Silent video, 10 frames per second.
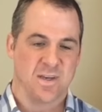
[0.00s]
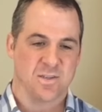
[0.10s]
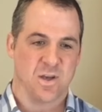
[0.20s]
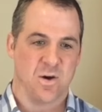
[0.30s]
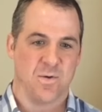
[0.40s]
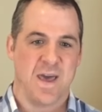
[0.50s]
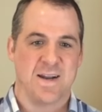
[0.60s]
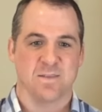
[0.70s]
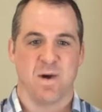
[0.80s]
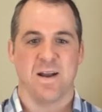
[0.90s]
So
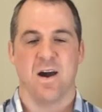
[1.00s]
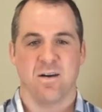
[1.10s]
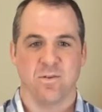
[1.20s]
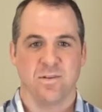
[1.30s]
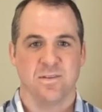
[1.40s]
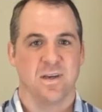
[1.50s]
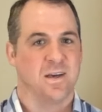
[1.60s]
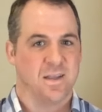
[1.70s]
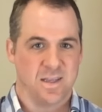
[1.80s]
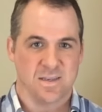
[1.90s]
that is my novel,
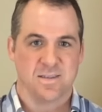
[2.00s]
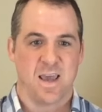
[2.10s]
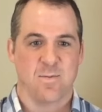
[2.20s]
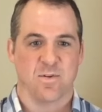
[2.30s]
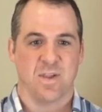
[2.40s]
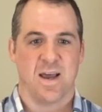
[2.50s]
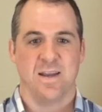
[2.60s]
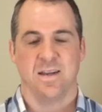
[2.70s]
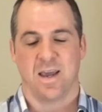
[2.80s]
The Escape of Light.